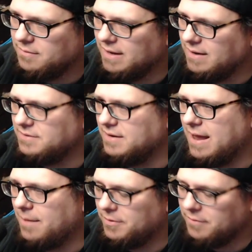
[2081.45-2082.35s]
That doesn't
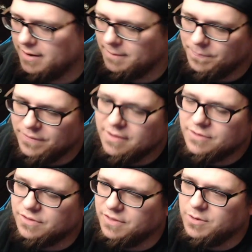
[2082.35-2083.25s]
happen, right?
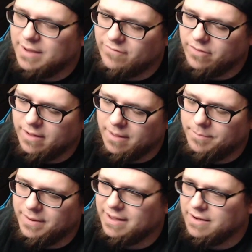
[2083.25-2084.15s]
So then you have
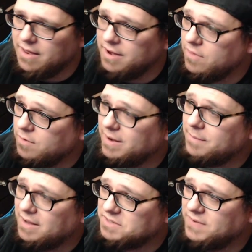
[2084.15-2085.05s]
another big
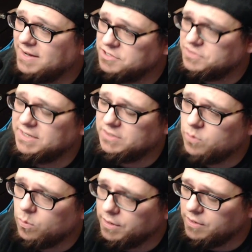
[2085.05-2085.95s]
boss fight, just like the
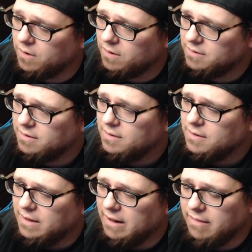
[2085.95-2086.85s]
courtyard
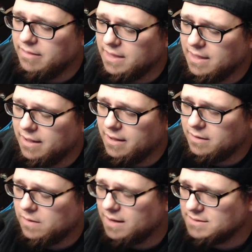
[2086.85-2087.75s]
in the
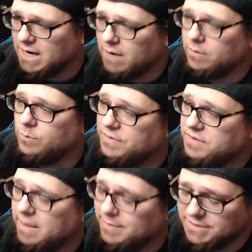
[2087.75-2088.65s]
clock tower with
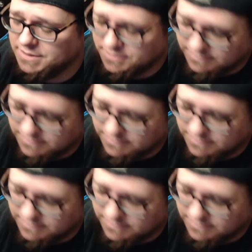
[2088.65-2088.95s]
Nemesis.